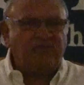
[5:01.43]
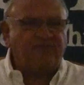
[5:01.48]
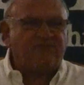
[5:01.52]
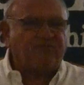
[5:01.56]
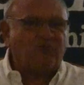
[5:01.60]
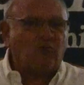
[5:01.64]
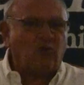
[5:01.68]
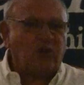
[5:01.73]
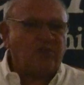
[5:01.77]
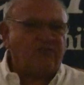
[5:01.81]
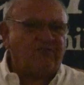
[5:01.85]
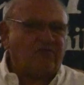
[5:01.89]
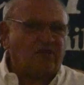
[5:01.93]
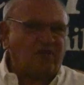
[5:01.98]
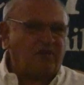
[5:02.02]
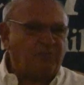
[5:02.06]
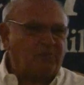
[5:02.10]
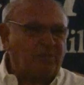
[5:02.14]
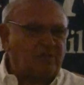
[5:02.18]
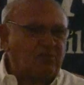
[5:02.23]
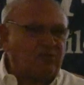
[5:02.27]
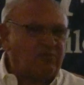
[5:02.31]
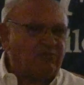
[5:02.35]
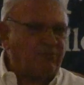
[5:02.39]
45
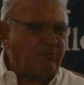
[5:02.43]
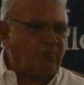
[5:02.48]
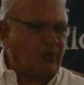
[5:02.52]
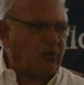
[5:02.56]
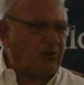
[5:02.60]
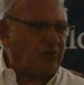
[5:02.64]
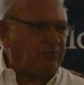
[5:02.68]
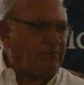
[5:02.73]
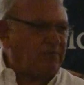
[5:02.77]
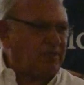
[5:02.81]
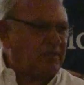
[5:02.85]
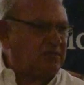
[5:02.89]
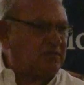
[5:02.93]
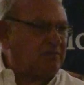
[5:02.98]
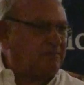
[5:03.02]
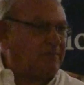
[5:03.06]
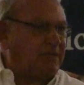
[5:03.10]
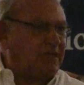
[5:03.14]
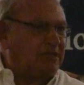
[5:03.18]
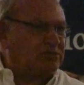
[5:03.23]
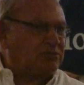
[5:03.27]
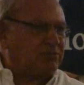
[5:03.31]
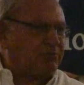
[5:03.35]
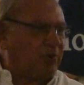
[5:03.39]

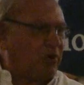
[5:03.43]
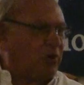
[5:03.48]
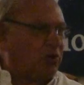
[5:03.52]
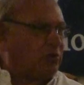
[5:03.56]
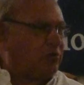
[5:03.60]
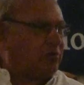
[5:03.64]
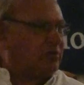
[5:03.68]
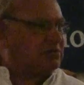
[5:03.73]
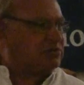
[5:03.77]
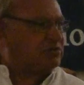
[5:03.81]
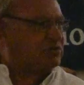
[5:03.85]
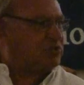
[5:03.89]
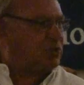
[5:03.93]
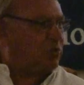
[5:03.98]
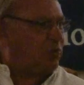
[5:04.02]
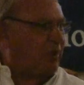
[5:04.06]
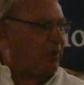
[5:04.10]
millimeters of mercury is two